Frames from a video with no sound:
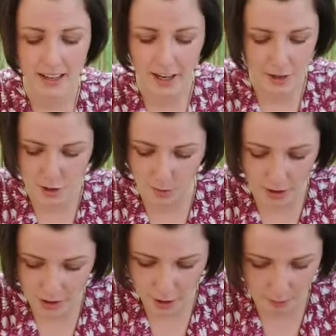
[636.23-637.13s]
Extra
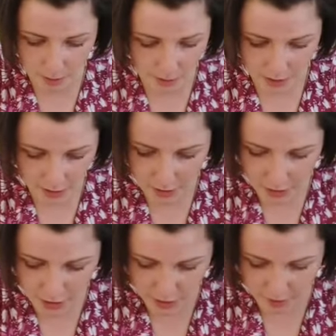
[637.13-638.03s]
work, but you know, you
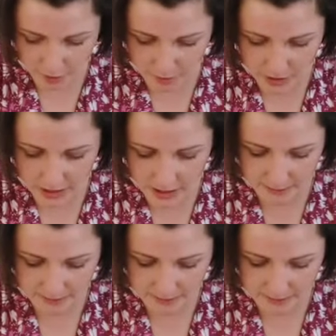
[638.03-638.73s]
could do that if you wanted.